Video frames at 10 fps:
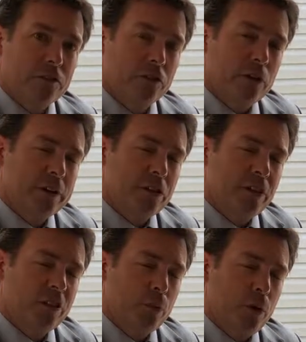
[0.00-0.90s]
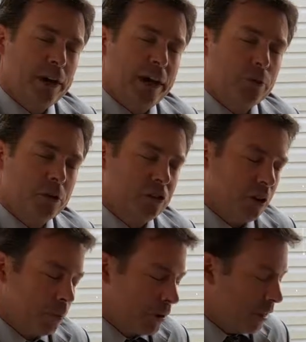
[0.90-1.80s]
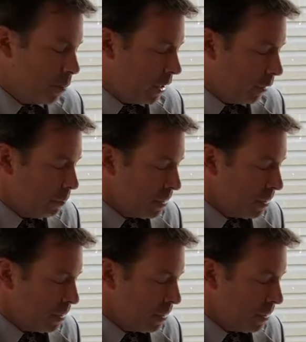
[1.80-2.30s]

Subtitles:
So at 6.8, we're somewhere in the middle.